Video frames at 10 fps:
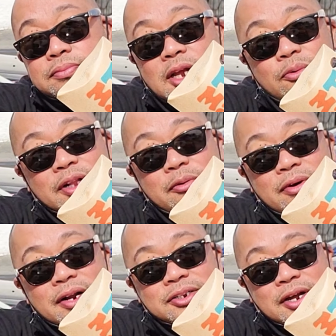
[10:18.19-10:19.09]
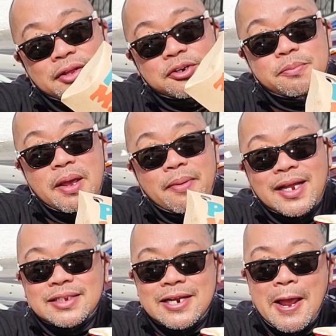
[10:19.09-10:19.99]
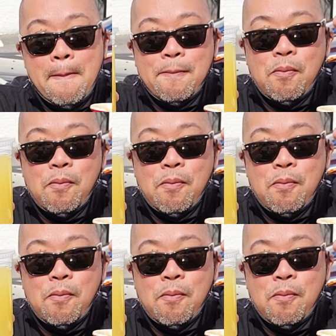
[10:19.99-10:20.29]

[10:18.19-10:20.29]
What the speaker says: I really wanted to try the ube pie today.